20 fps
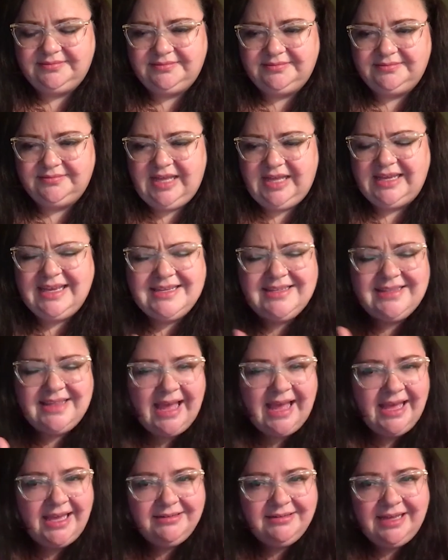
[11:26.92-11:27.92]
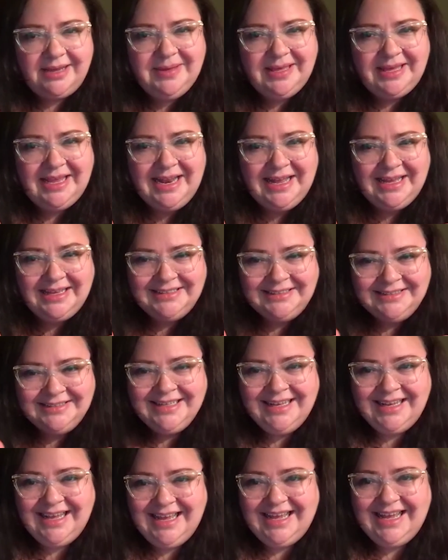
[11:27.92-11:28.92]
I guess that, I mean,
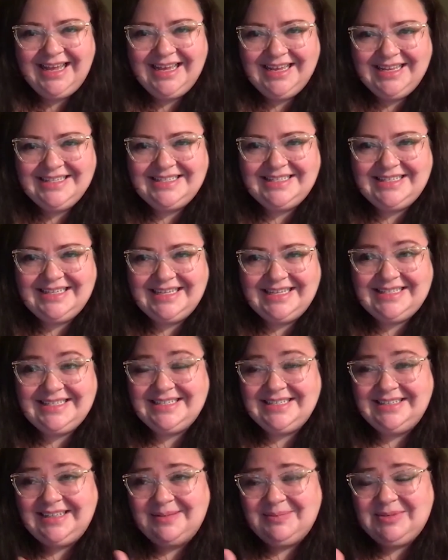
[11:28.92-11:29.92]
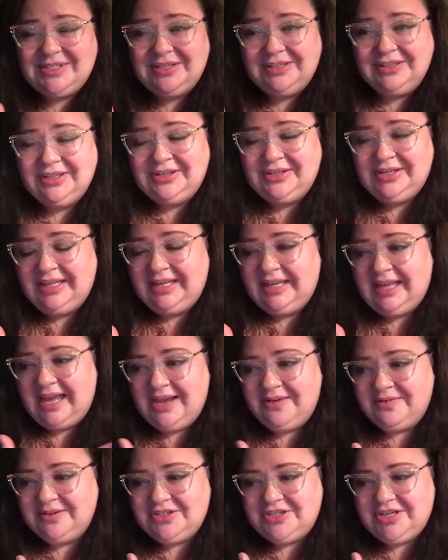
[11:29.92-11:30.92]
it's still, I'm still learning
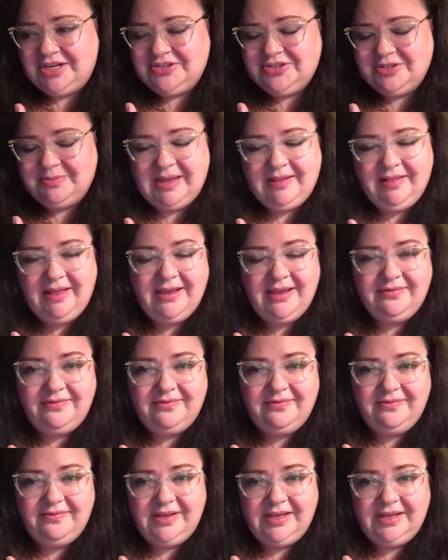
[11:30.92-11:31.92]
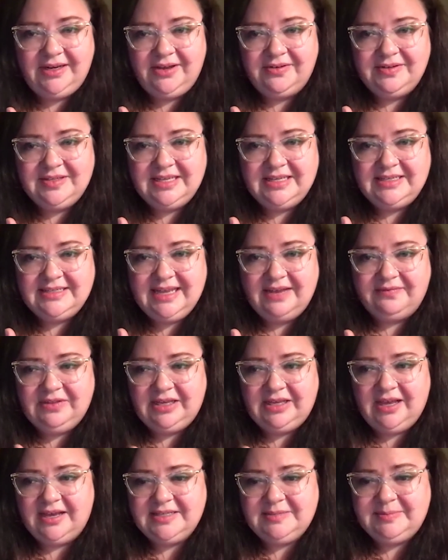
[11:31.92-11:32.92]
how it's changed my life. It's definitely
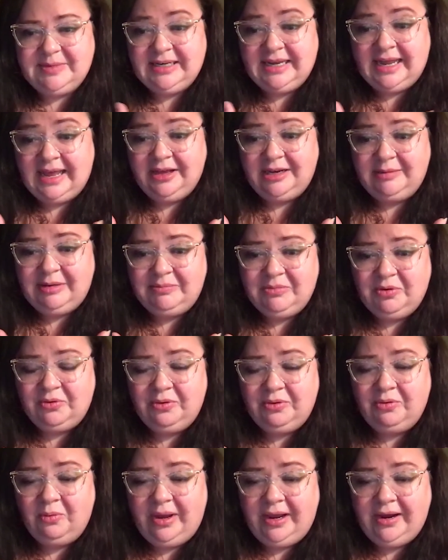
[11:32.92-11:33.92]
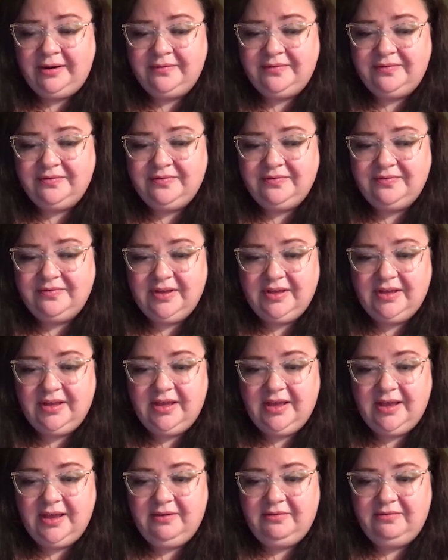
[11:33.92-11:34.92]
caused me now to be more aware
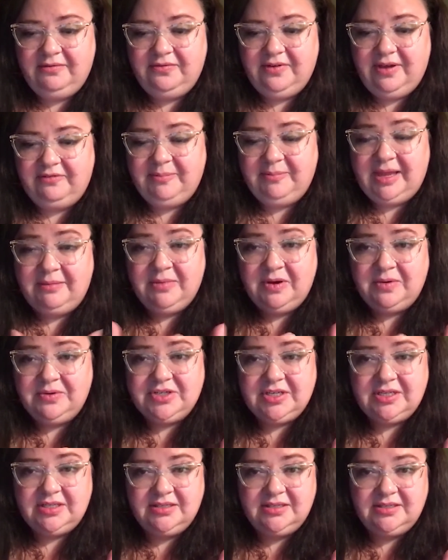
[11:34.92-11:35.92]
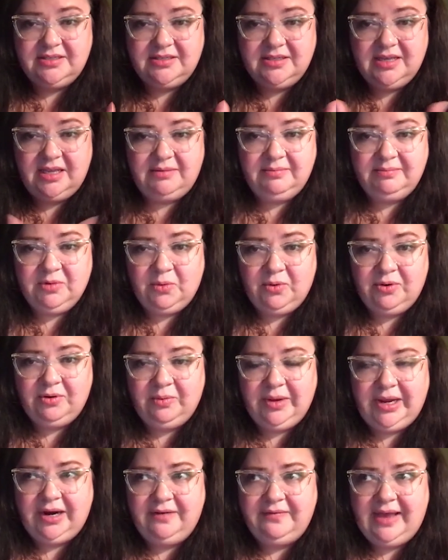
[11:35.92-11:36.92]
of my emotions and more
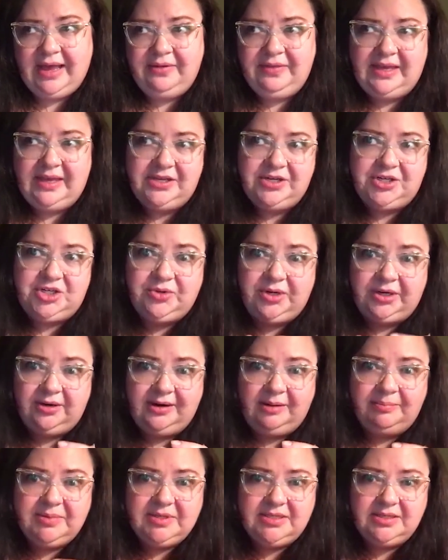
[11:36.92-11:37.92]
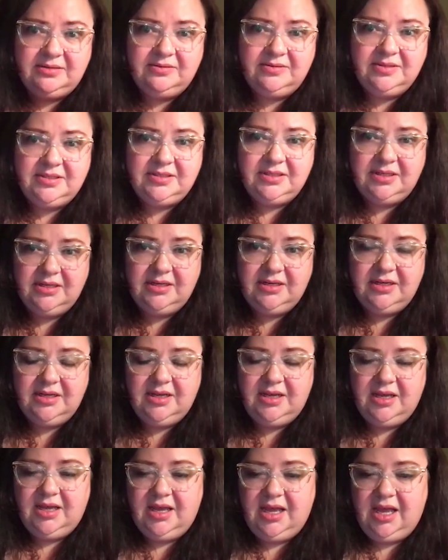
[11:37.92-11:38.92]
aware of how they can trigger episodes,
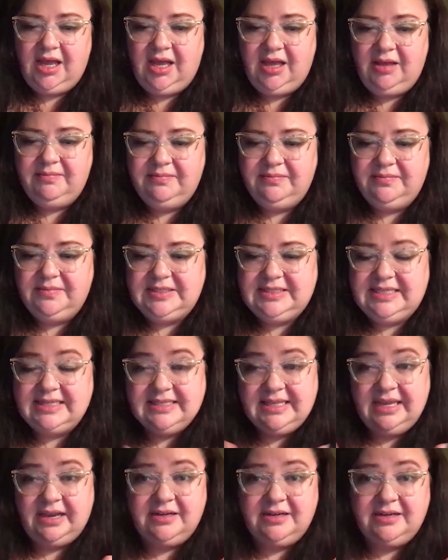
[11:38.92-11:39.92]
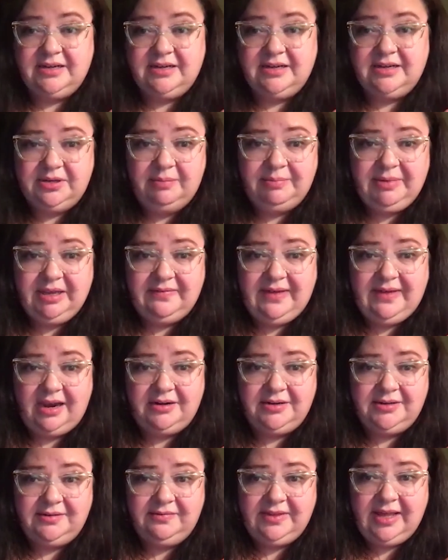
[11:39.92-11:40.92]
since they are such a big
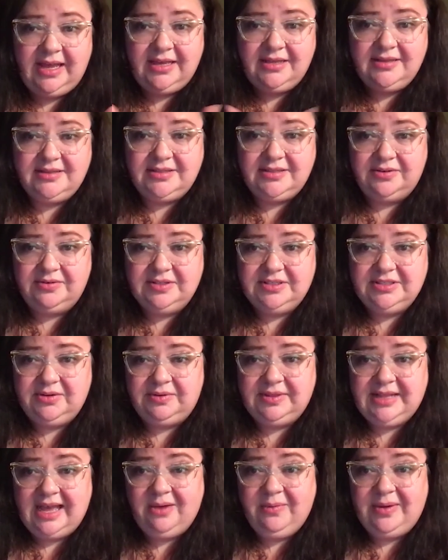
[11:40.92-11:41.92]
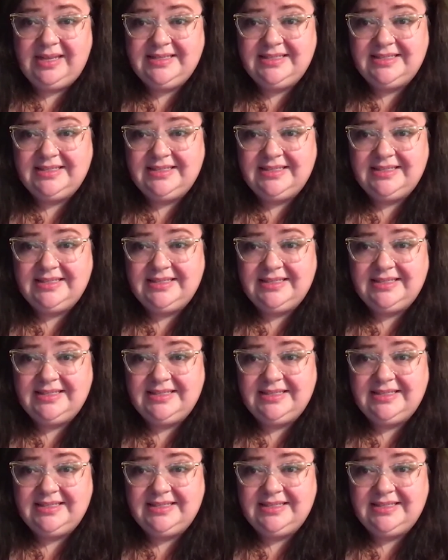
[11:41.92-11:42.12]
factor of that. So in that way, it's